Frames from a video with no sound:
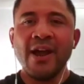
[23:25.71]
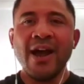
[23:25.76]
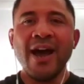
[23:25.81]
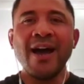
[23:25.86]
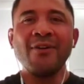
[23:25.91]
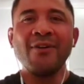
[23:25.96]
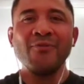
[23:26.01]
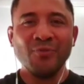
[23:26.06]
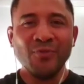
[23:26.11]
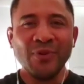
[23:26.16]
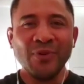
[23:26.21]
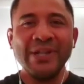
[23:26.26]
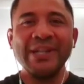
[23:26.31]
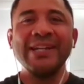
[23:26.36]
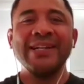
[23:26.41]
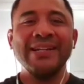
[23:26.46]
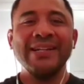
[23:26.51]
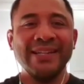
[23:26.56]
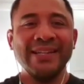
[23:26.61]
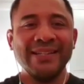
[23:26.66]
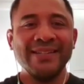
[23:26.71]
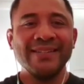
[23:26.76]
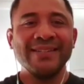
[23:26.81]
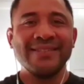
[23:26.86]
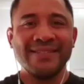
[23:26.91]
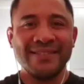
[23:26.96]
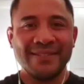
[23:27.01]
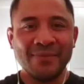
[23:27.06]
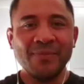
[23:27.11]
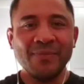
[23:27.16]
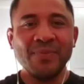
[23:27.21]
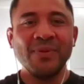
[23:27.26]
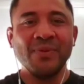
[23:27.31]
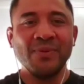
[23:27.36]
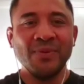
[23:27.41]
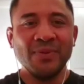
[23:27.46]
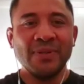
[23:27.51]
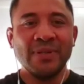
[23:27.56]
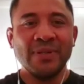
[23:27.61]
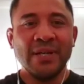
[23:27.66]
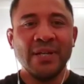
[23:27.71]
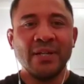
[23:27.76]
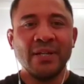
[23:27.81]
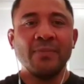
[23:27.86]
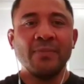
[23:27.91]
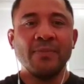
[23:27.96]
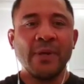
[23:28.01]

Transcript: are really simple. Like